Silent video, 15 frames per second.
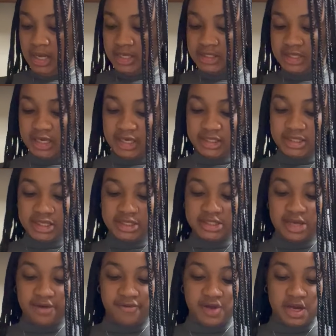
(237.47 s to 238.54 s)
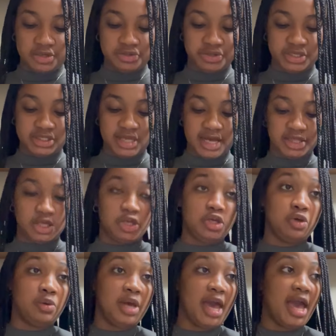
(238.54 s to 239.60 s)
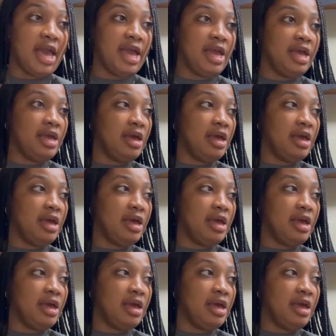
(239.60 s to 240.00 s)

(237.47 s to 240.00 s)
Citizens of countries like the UK,